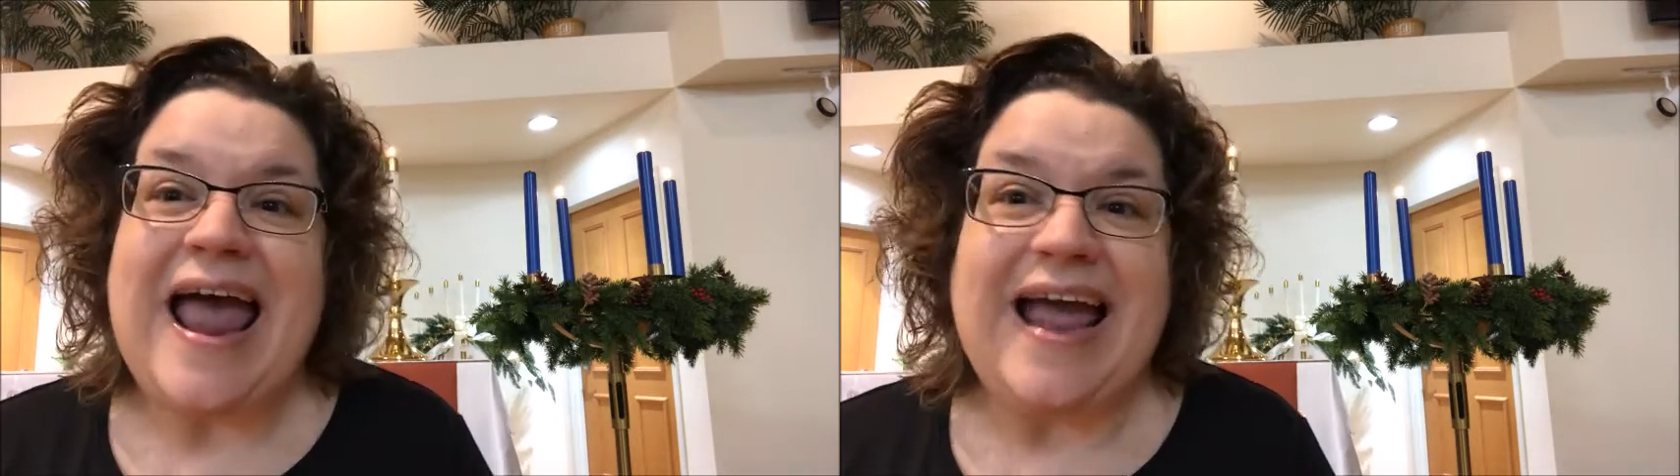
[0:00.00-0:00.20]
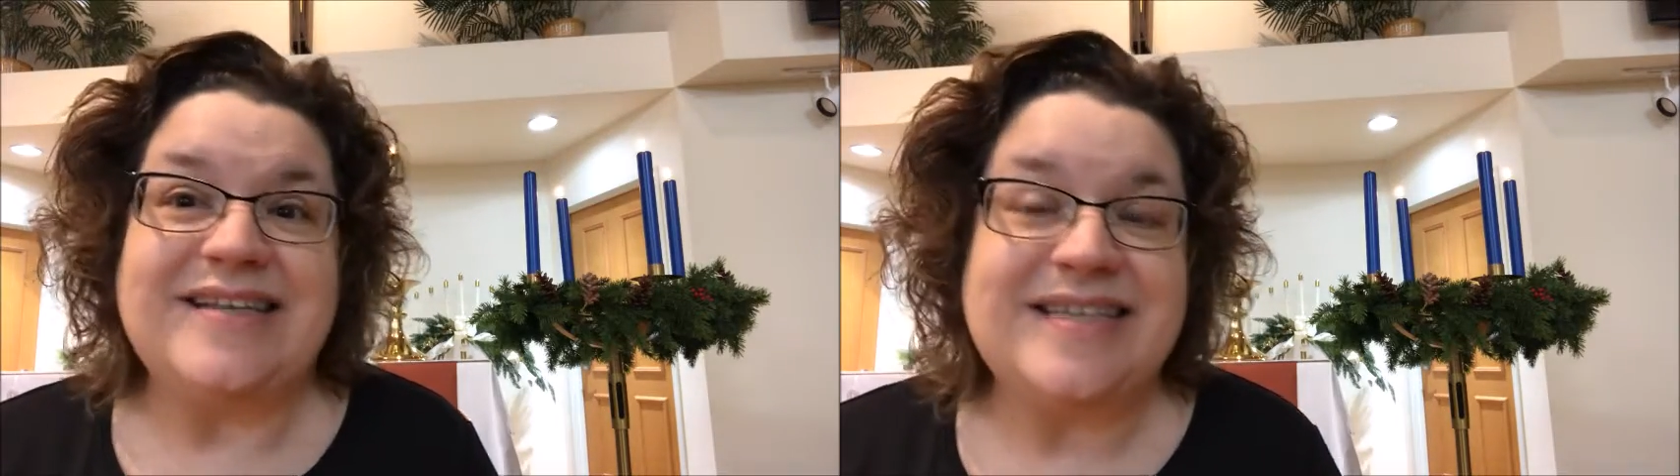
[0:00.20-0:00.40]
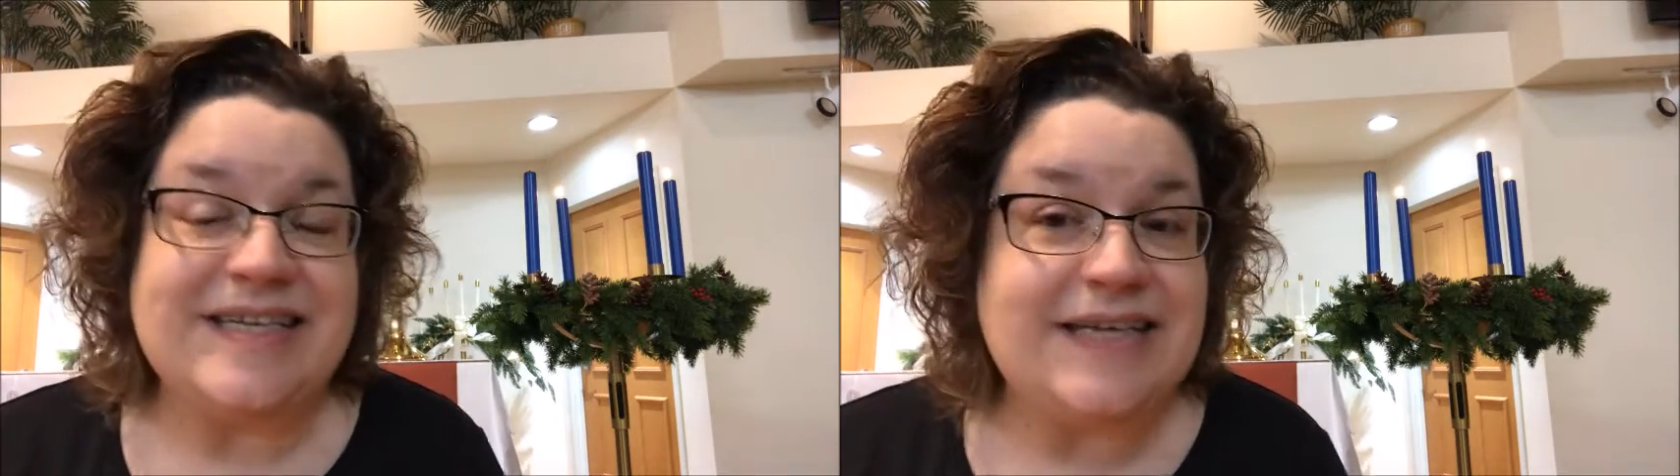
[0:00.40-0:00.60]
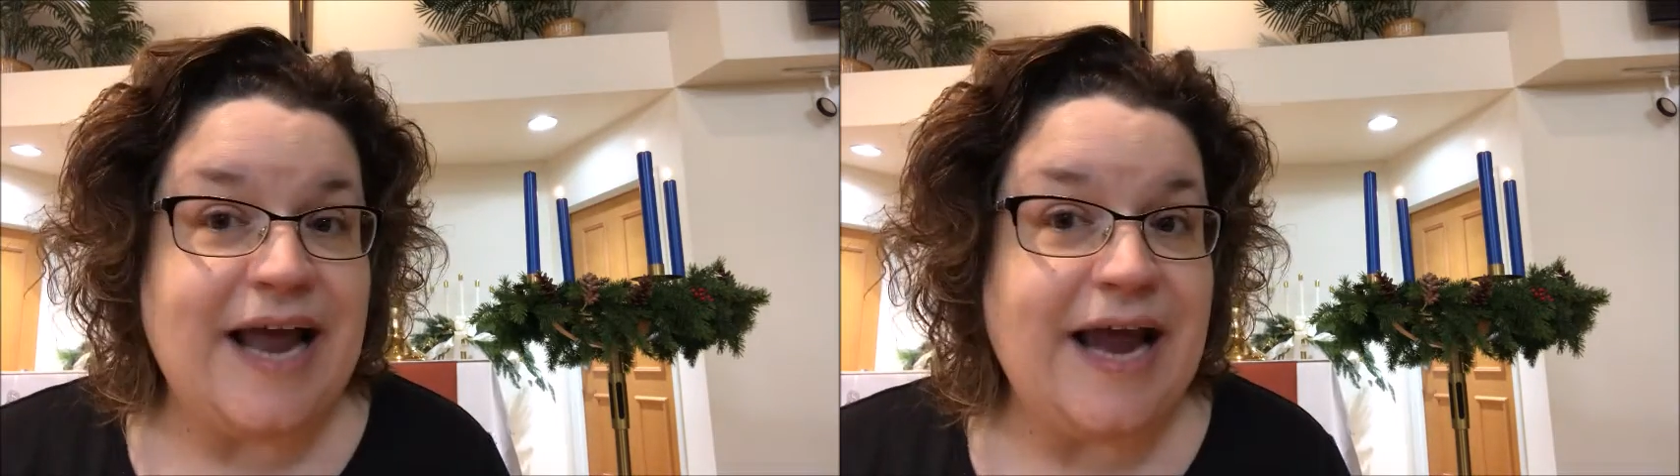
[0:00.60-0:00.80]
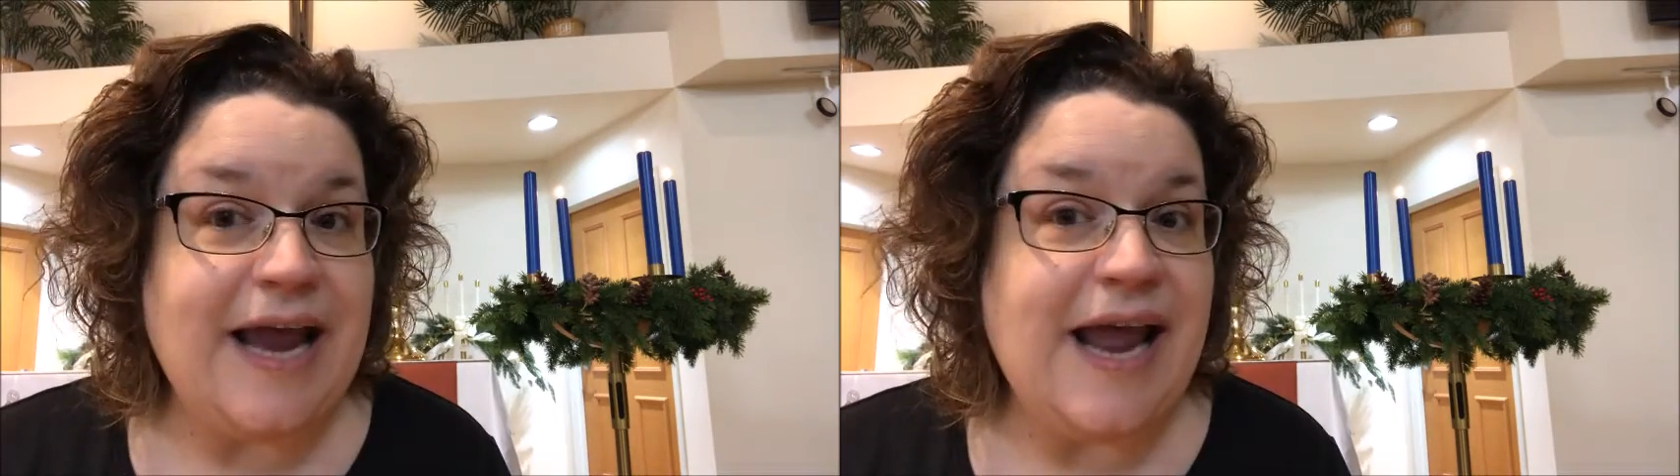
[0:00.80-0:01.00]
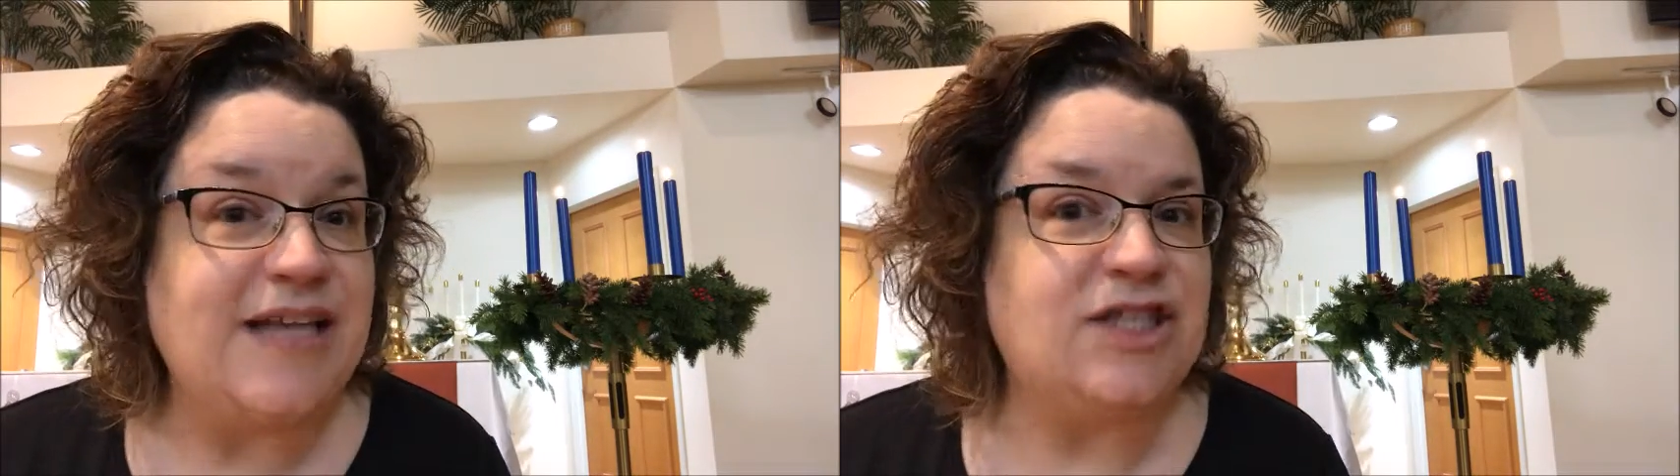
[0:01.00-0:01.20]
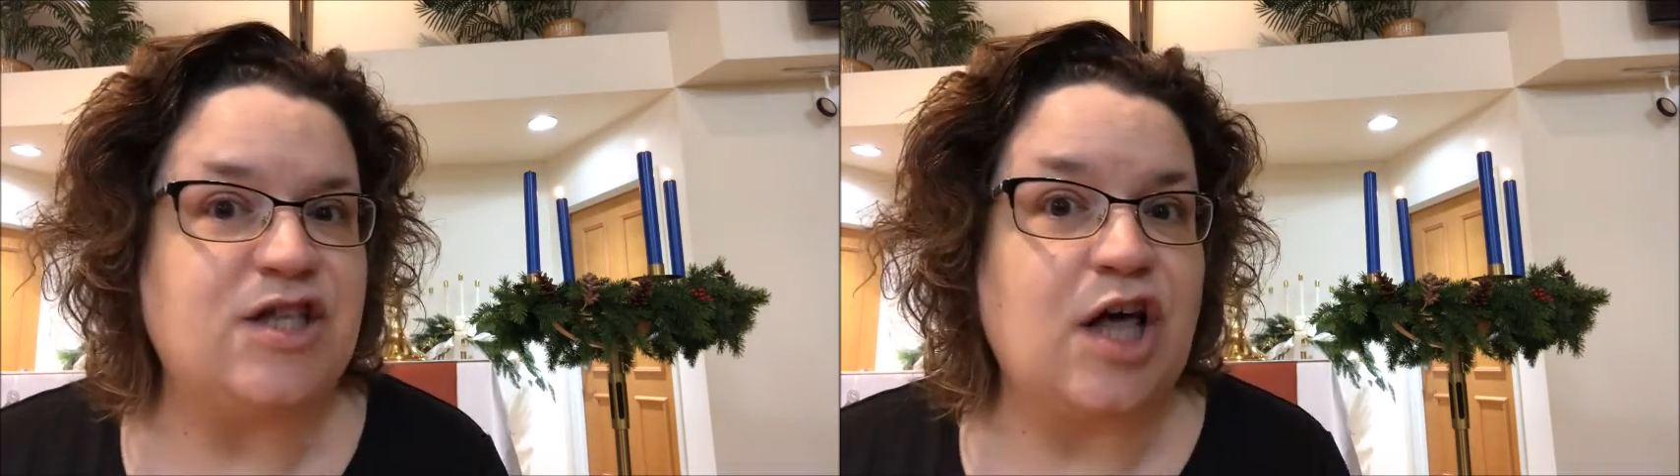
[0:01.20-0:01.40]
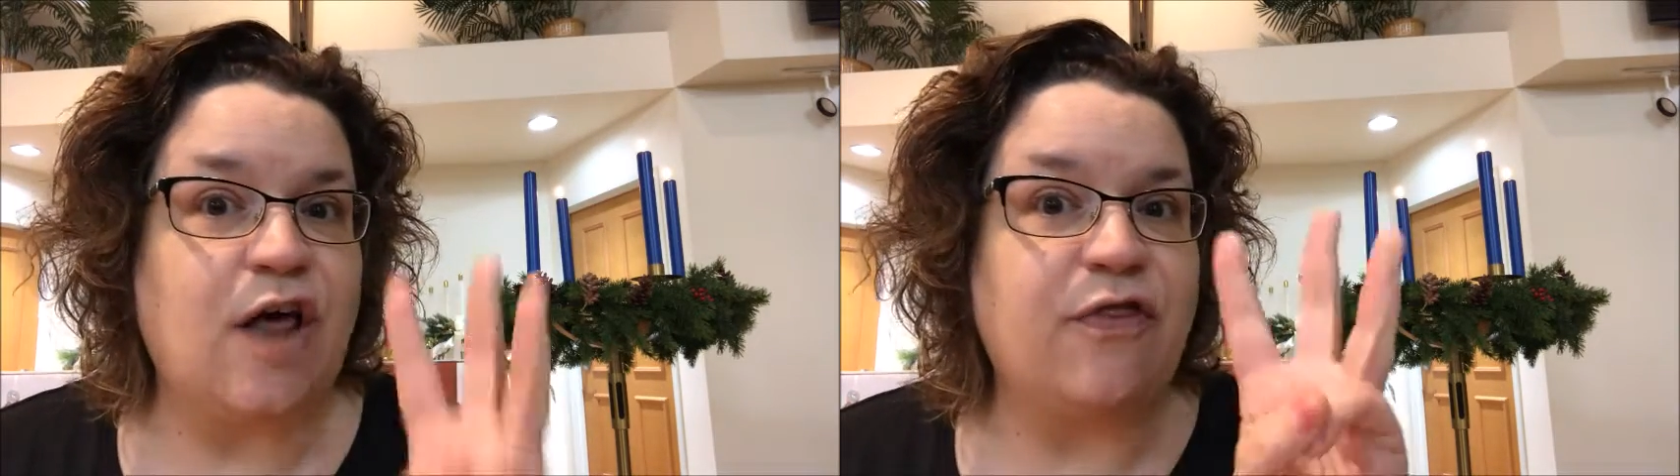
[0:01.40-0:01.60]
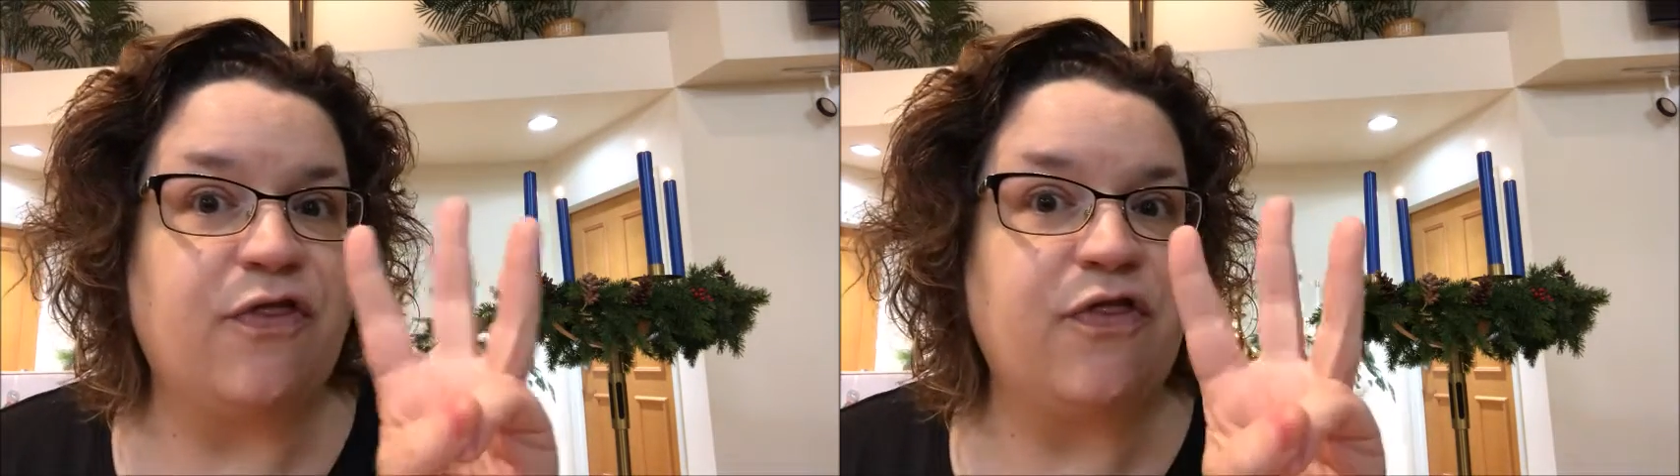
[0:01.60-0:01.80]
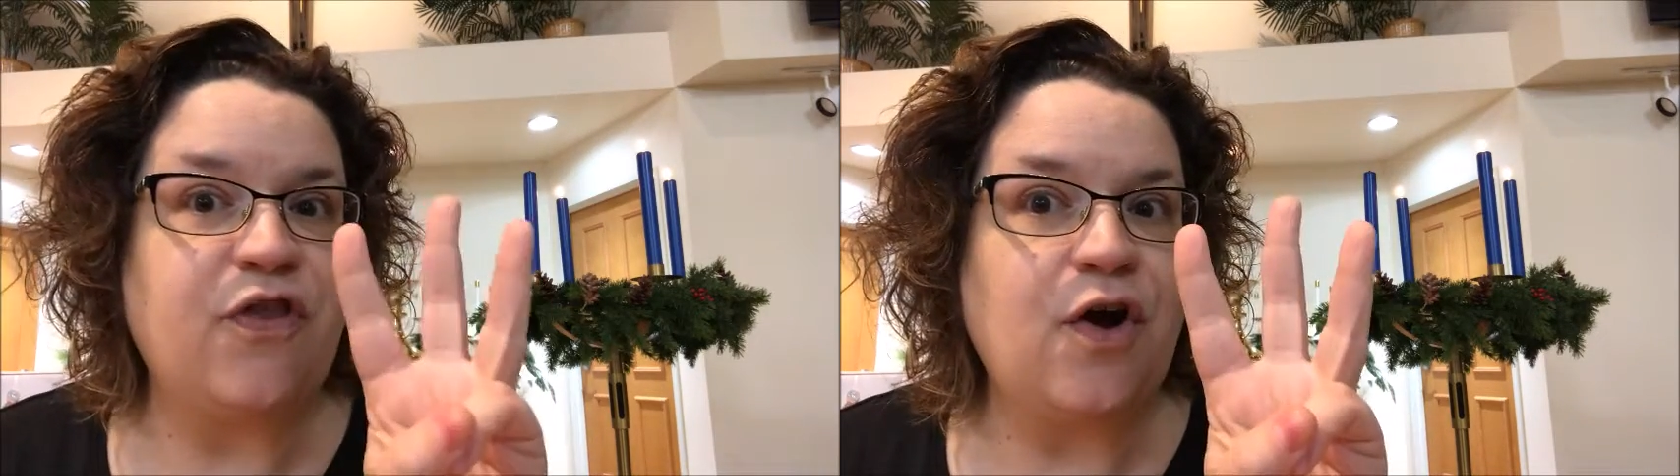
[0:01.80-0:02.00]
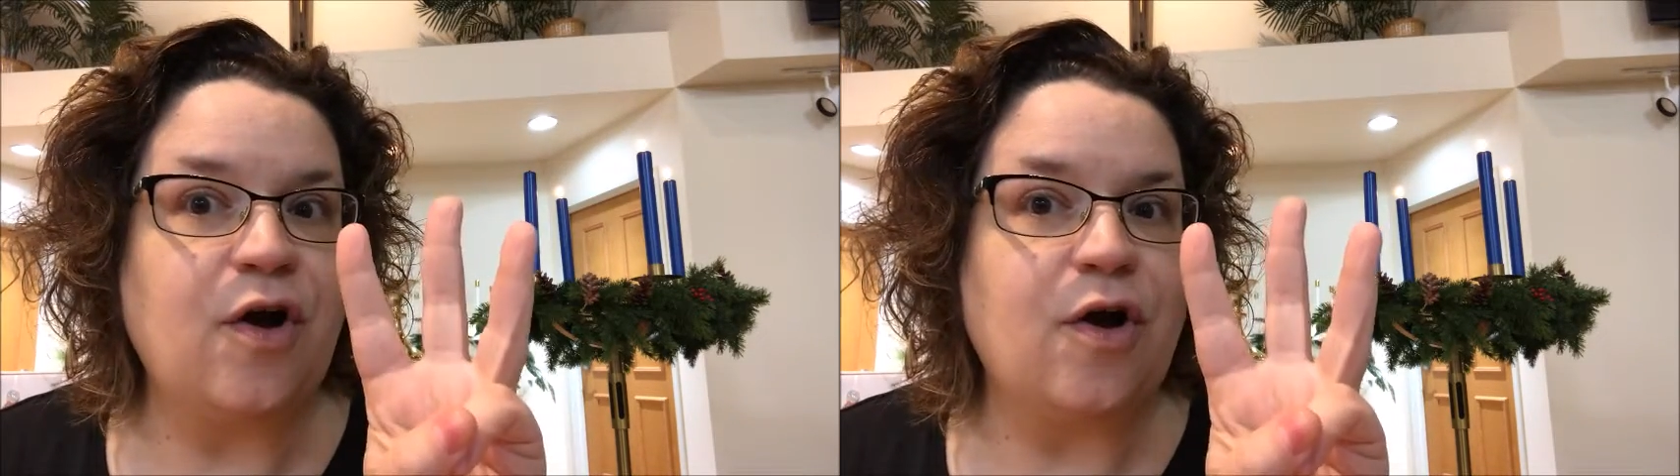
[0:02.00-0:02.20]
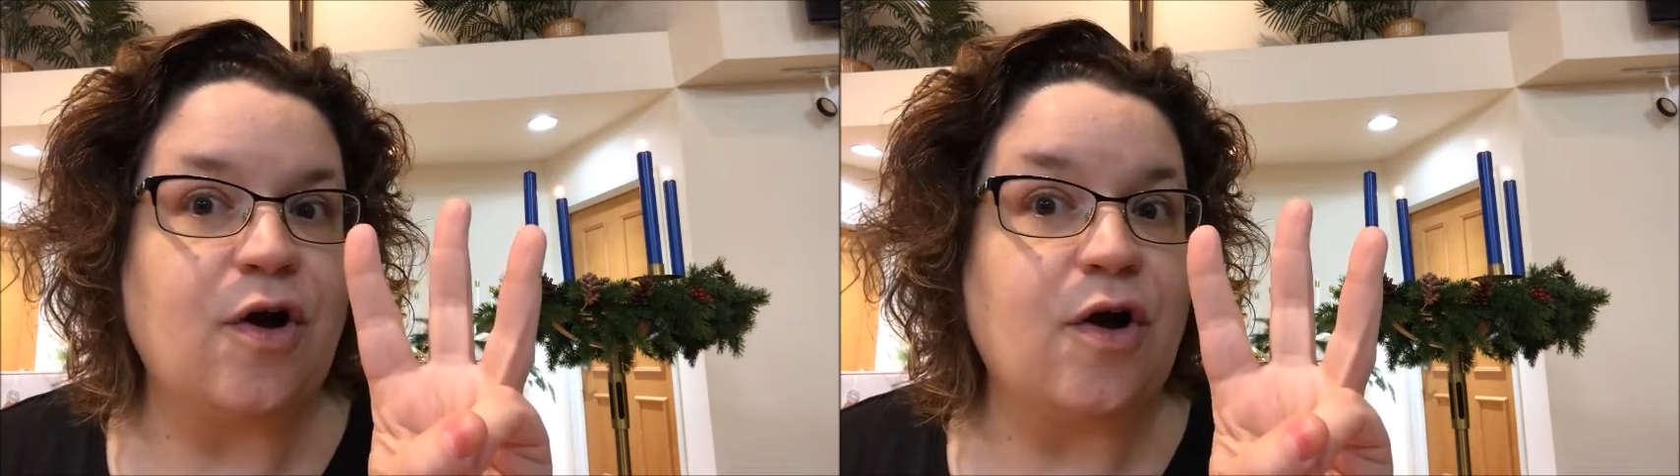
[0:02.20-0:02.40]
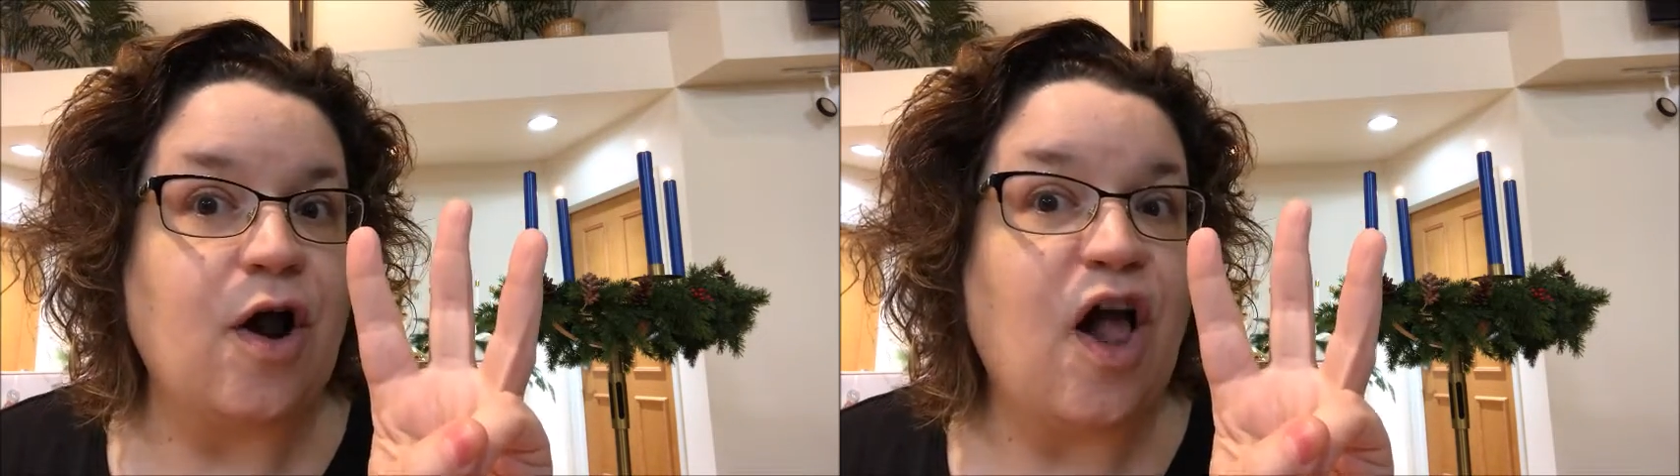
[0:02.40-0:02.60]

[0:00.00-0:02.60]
And today is the third